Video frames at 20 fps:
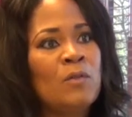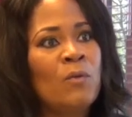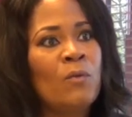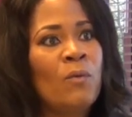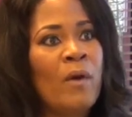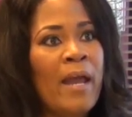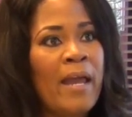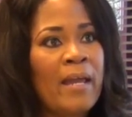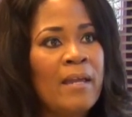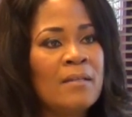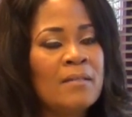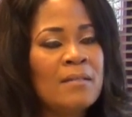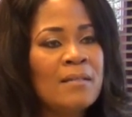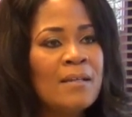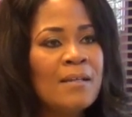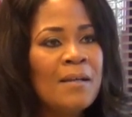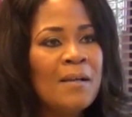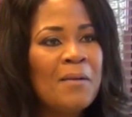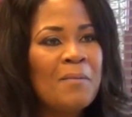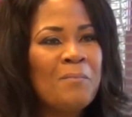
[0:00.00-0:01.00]
is great,
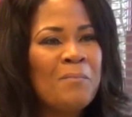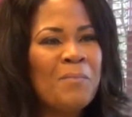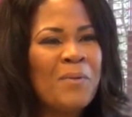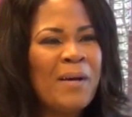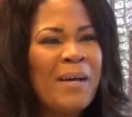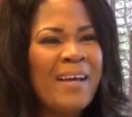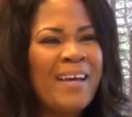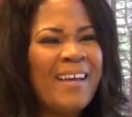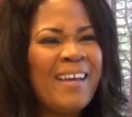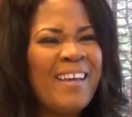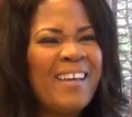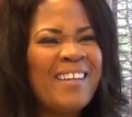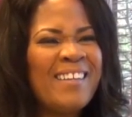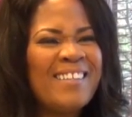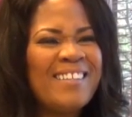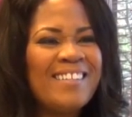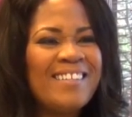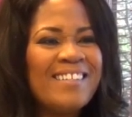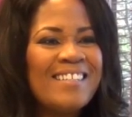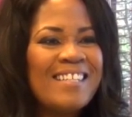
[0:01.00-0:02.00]

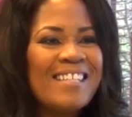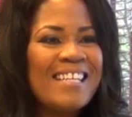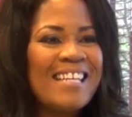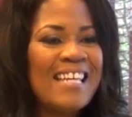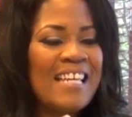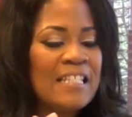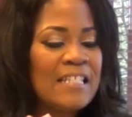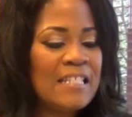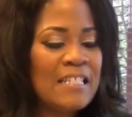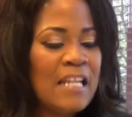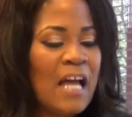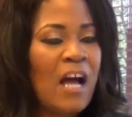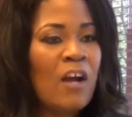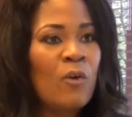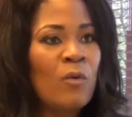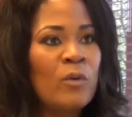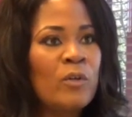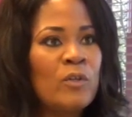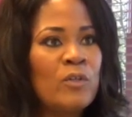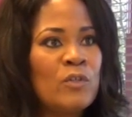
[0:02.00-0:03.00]
but it's
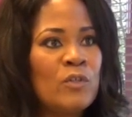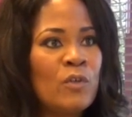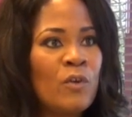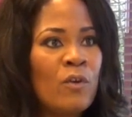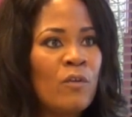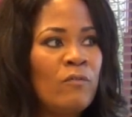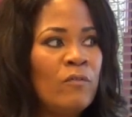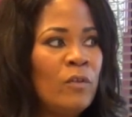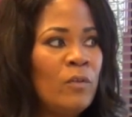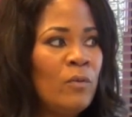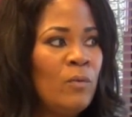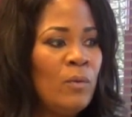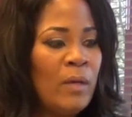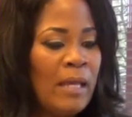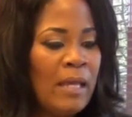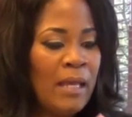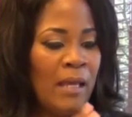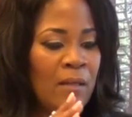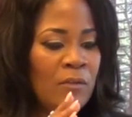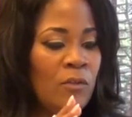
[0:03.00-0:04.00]
not going to serve
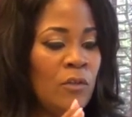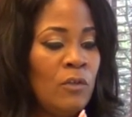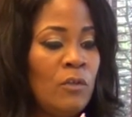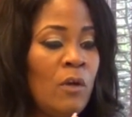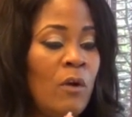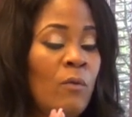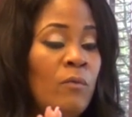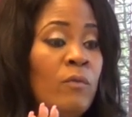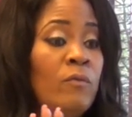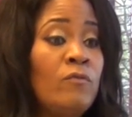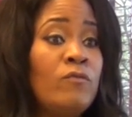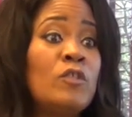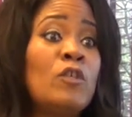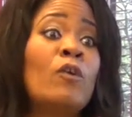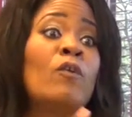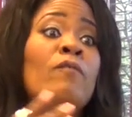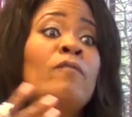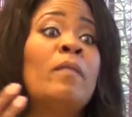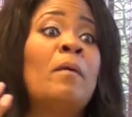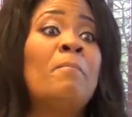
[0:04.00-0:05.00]
you, you know,
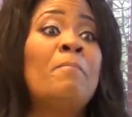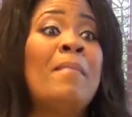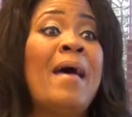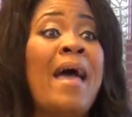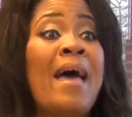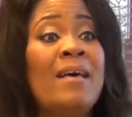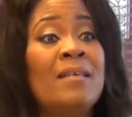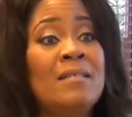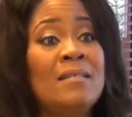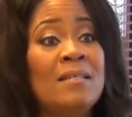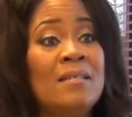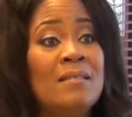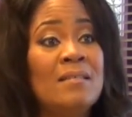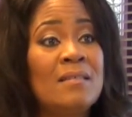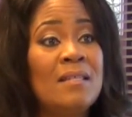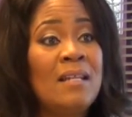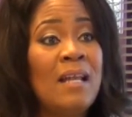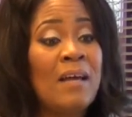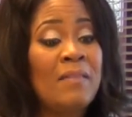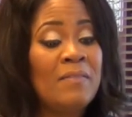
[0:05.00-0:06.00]
serve the
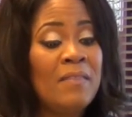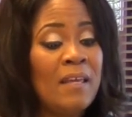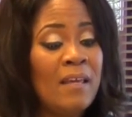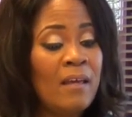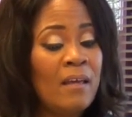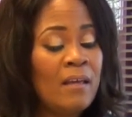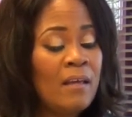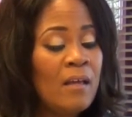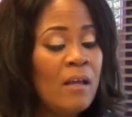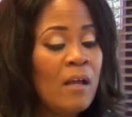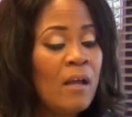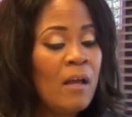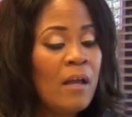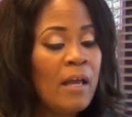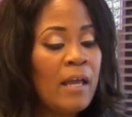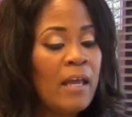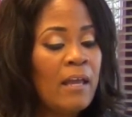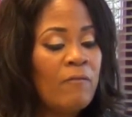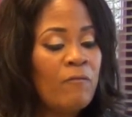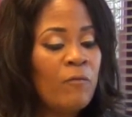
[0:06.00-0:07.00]
masses. And I think hmm.
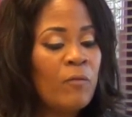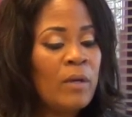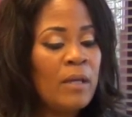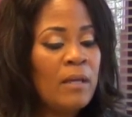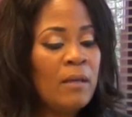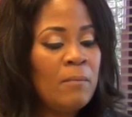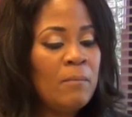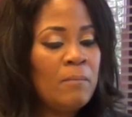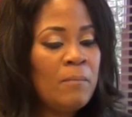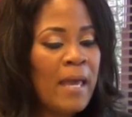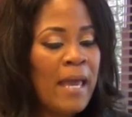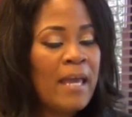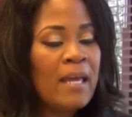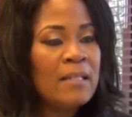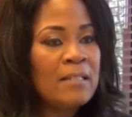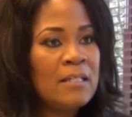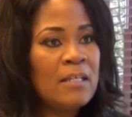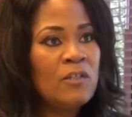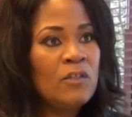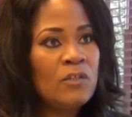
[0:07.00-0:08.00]
if we
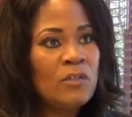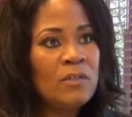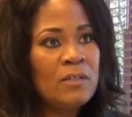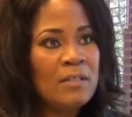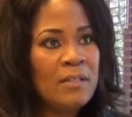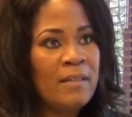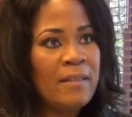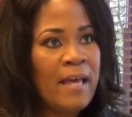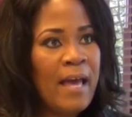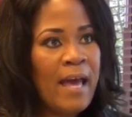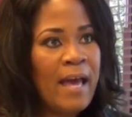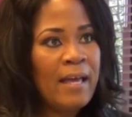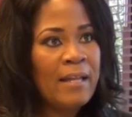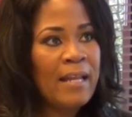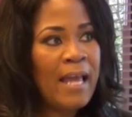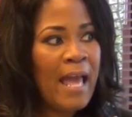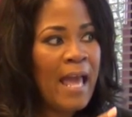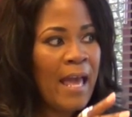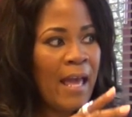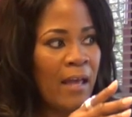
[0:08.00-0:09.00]
pay attention to
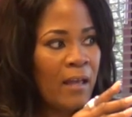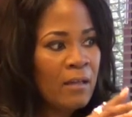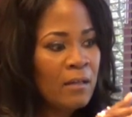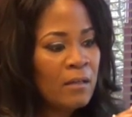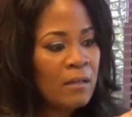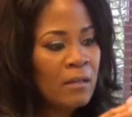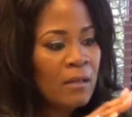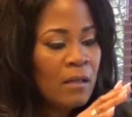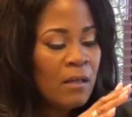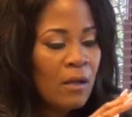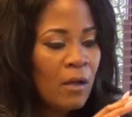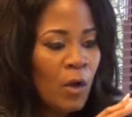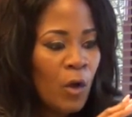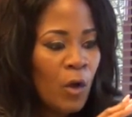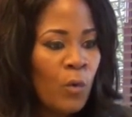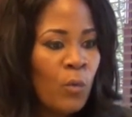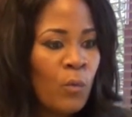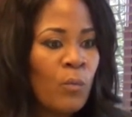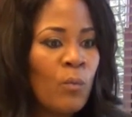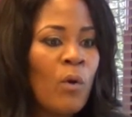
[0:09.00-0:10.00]
that and
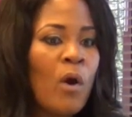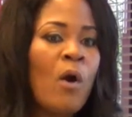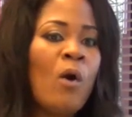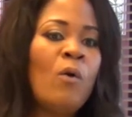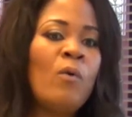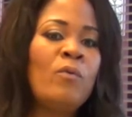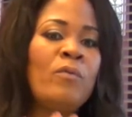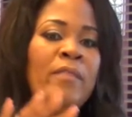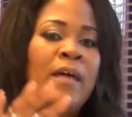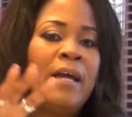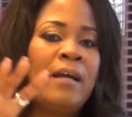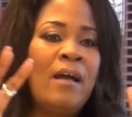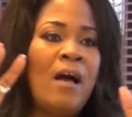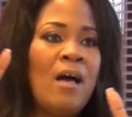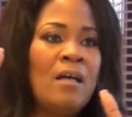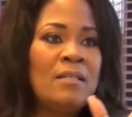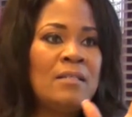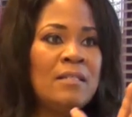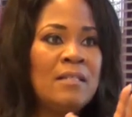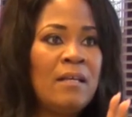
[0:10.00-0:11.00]
grow that
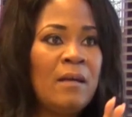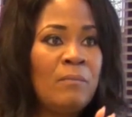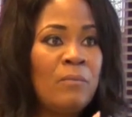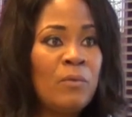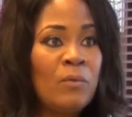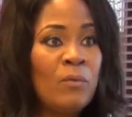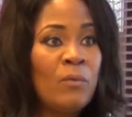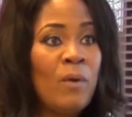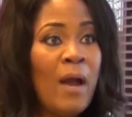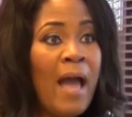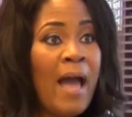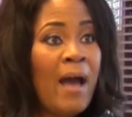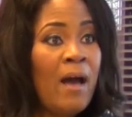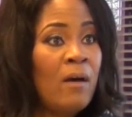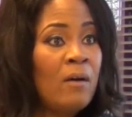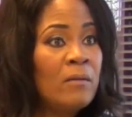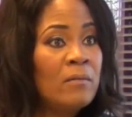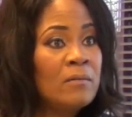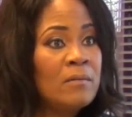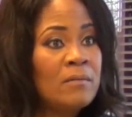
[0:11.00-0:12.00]
concept
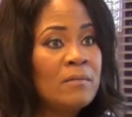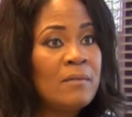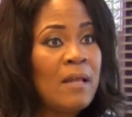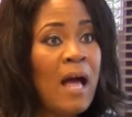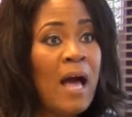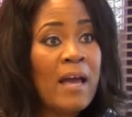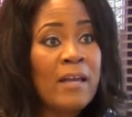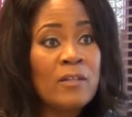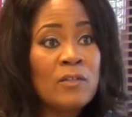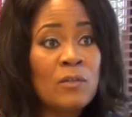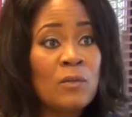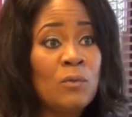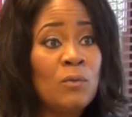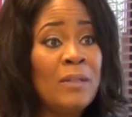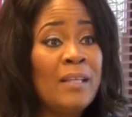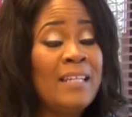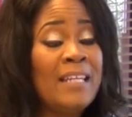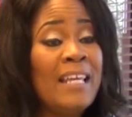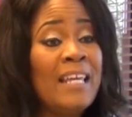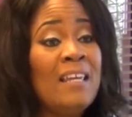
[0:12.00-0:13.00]
throughout high
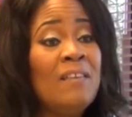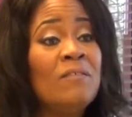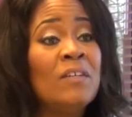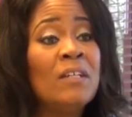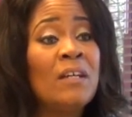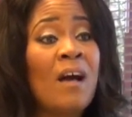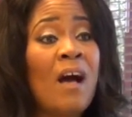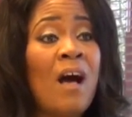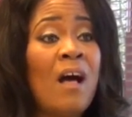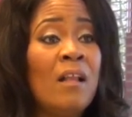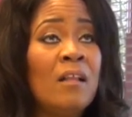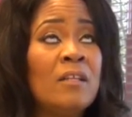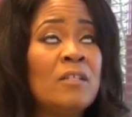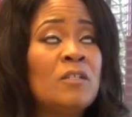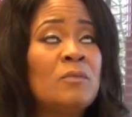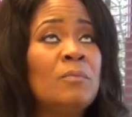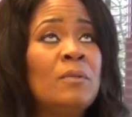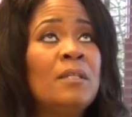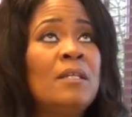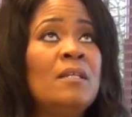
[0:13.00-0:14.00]
school and even
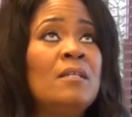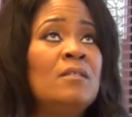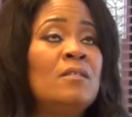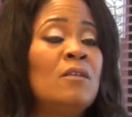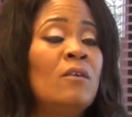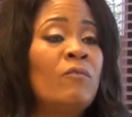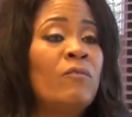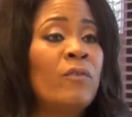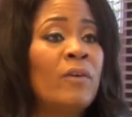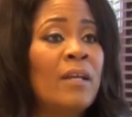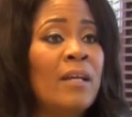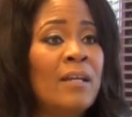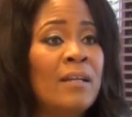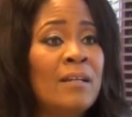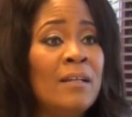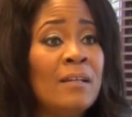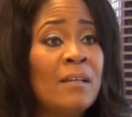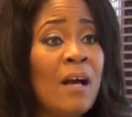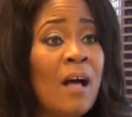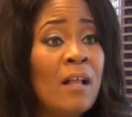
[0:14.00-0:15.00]
college. Mm-hmm. Please don't forget
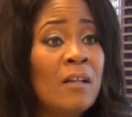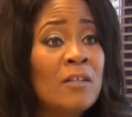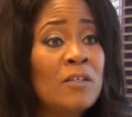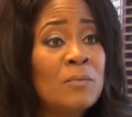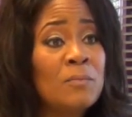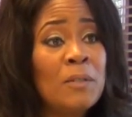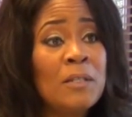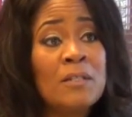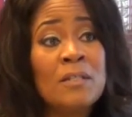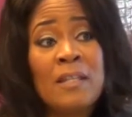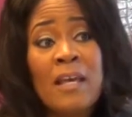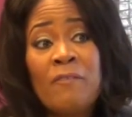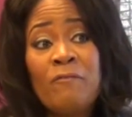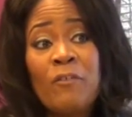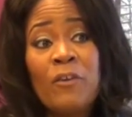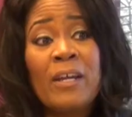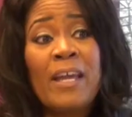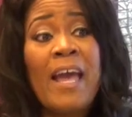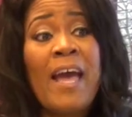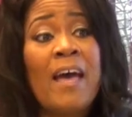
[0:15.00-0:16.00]
it in college because
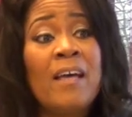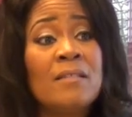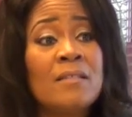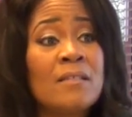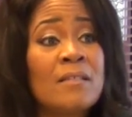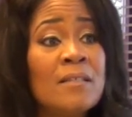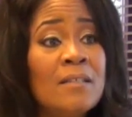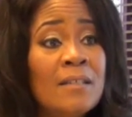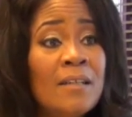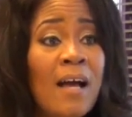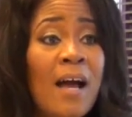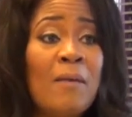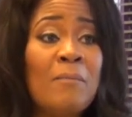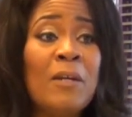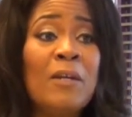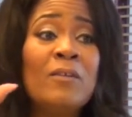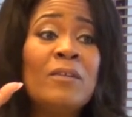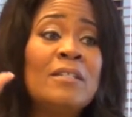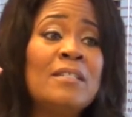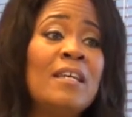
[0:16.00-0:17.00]
they forget. Yeah.
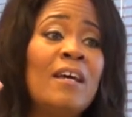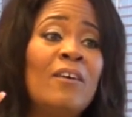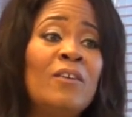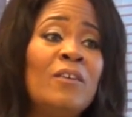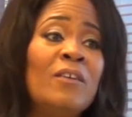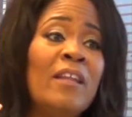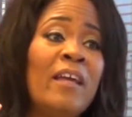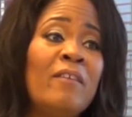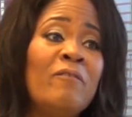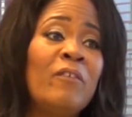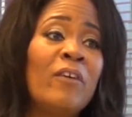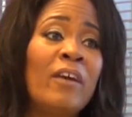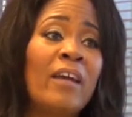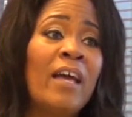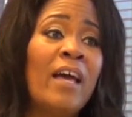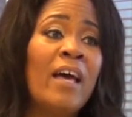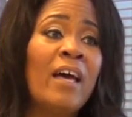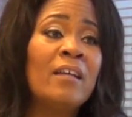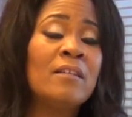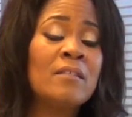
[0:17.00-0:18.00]
I'm here to tell you they
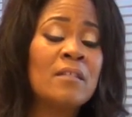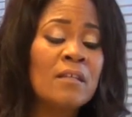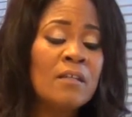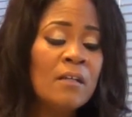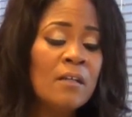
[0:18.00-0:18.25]
forget.